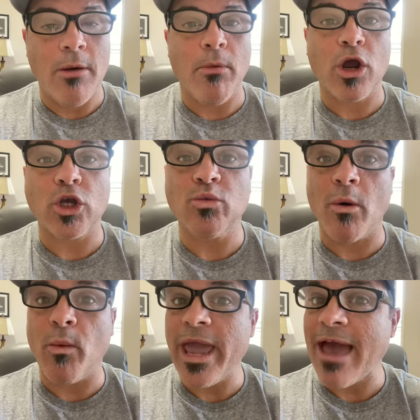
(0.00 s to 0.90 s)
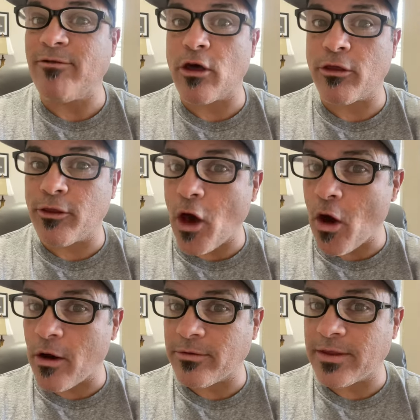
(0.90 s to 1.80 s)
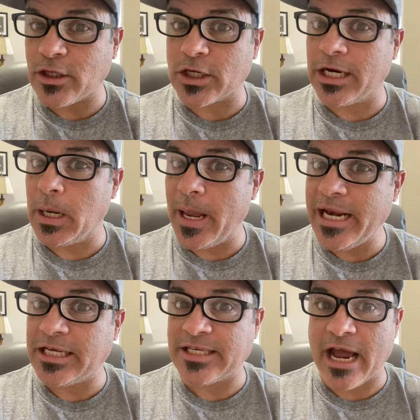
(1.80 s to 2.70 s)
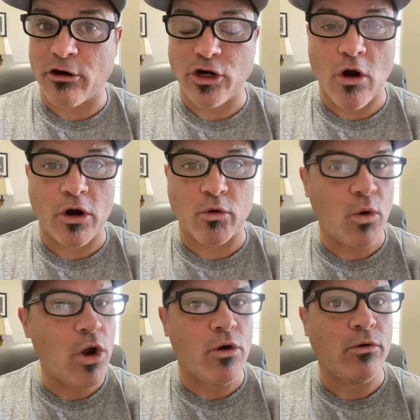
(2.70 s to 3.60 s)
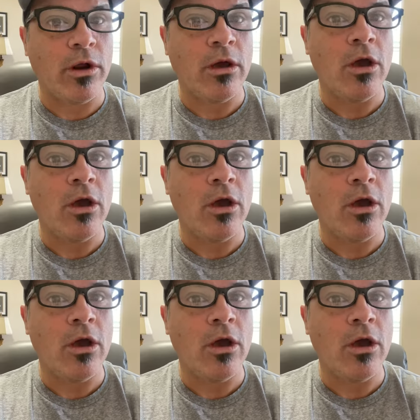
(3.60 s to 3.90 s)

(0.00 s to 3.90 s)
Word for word: Because when we have a thought that's going to lead us down a dark road,